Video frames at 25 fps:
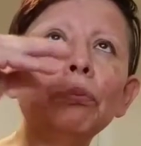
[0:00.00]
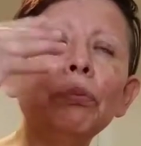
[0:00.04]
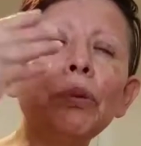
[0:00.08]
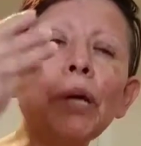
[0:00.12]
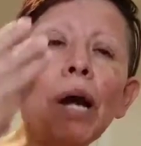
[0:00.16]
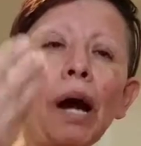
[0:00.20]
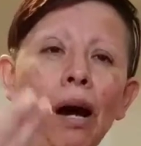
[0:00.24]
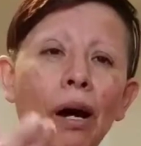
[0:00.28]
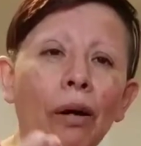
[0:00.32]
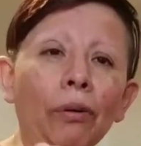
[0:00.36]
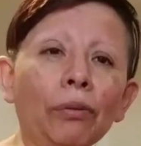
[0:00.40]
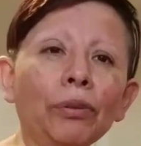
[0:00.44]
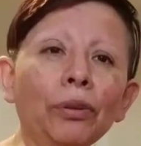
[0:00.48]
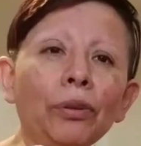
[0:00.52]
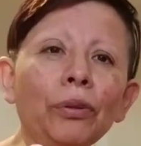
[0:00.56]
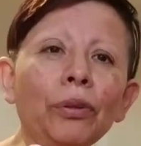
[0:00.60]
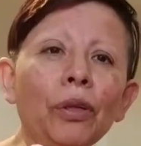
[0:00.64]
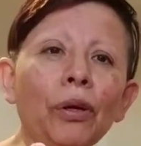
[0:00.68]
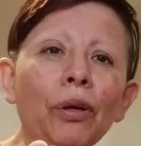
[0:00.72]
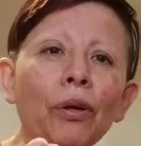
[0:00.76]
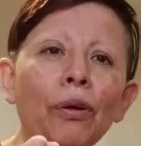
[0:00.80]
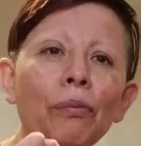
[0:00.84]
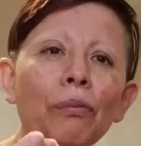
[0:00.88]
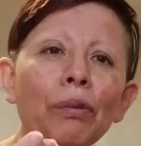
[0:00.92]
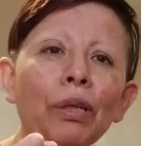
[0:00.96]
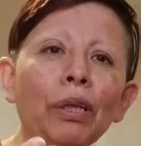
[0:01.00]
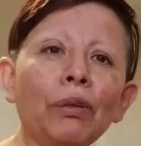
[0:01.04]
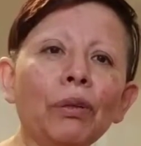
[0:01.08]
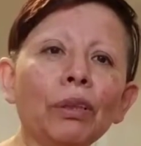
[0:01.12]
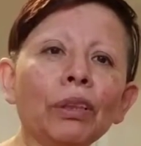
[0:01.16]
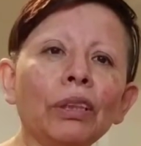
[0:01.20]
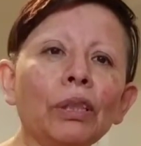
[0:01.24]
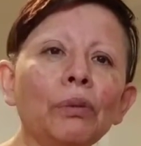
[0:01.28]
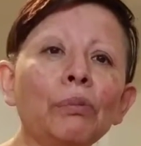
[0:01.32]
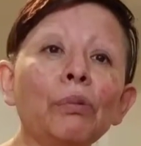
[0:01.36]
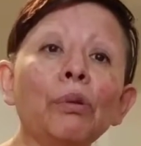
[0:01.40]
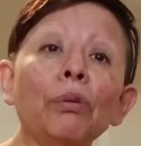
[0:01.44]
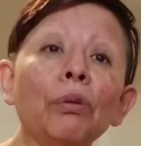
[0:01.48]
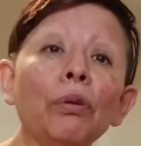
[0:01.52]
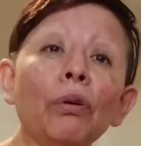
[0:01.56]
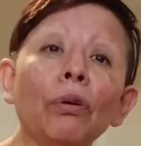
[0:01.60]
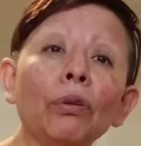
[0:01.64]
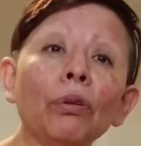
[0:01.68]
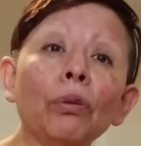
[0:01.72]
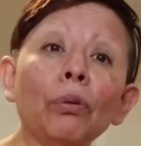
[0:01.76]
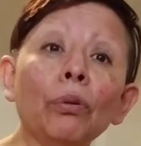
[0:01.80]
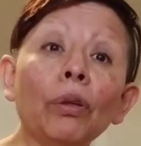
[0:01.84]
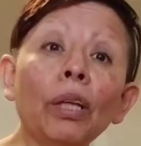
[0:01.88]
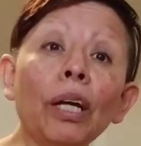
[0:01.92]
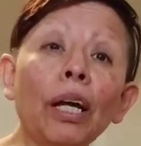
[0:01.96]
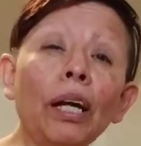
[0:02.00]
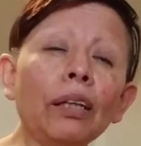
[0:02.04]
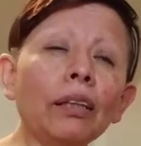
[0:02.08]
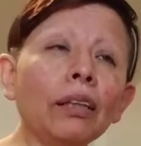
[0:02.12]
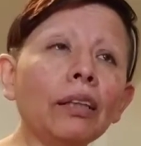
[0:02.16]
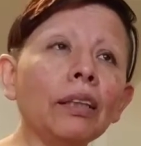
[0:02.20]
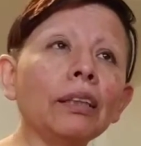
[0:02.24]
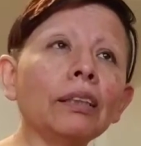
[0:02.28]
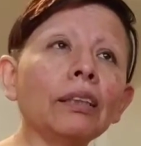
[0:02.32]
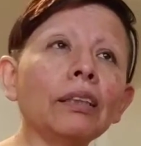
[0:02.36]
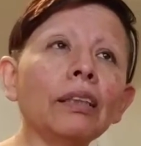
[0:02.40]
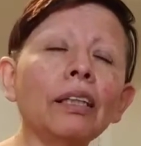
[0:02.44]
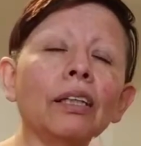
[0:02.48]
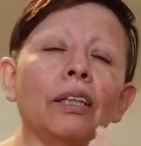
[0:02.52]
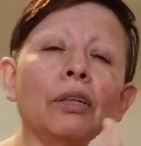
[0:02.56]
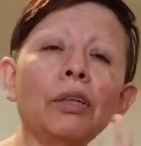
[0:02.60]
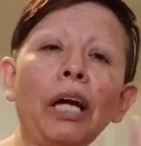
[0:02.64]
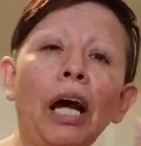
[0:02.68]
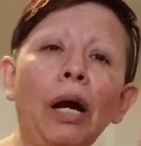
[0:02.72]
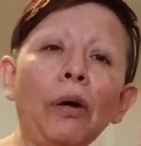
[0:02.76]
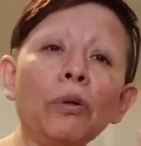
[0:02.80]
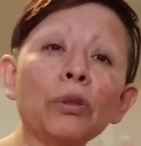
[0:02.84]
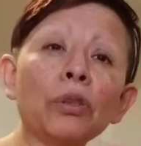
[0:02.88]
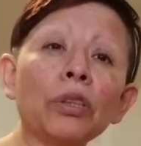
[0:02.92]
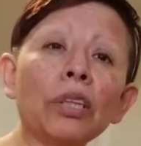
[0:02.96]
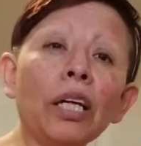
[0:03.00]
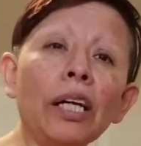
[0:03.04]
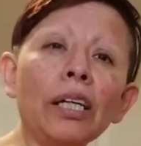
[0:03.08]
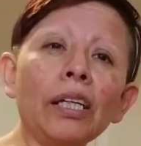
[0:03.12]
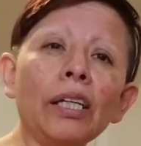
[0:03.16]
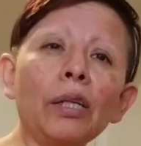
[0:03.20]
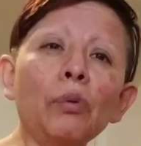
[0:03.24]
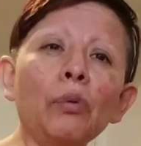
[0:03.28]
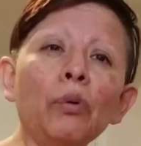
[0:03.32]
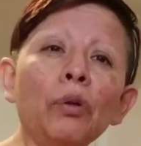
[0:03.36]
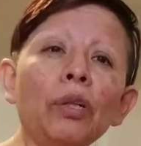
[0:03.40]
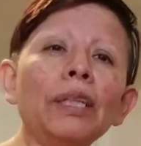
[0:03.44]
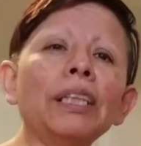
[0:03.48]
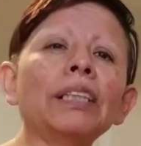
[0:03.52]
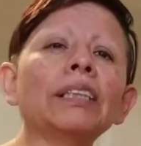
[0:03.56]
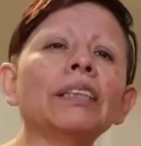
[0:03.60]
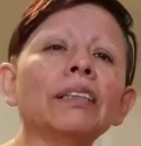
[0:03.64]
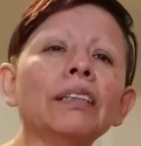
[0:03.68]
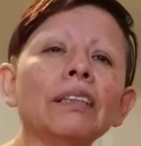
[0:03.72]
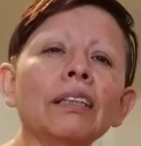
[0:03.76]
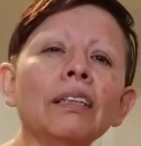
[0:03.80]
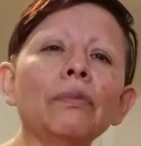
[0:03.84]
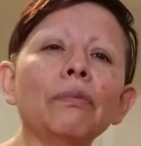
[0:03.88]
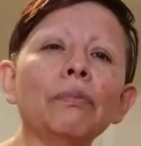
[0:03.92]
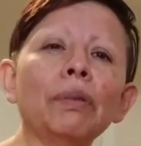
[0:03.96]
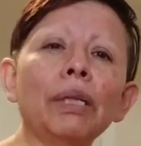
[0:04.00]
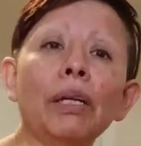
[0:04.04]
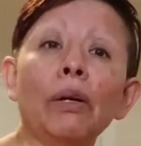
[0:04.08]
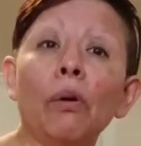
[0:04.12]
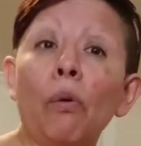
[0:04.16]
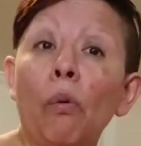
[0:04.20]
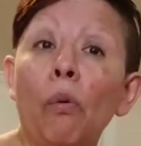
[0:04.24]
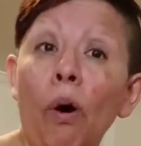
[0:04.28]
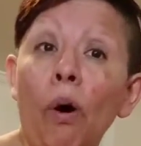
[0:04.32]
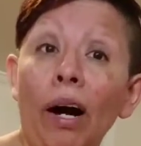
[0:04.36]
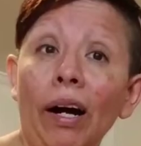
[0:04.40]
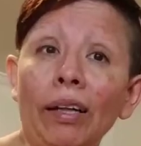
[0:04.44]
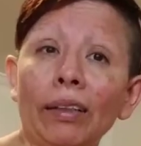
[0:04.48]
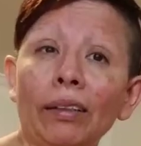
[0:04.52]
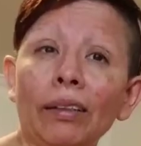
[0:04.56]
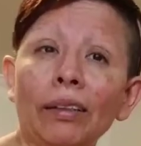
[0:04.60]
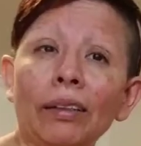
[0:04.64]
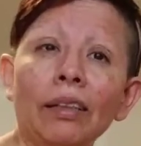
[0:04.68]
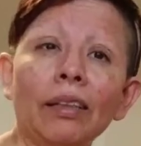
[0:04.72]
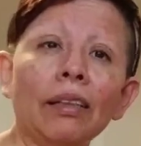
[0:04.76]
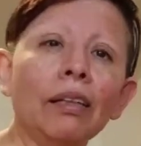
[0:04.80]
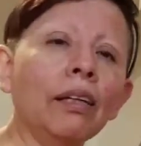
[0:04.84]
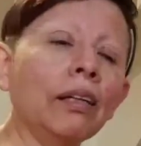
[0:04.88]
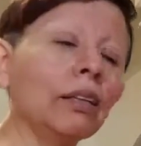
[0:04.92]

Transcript: brown, you know, because if you don't do that, the skin outside, it will still be white.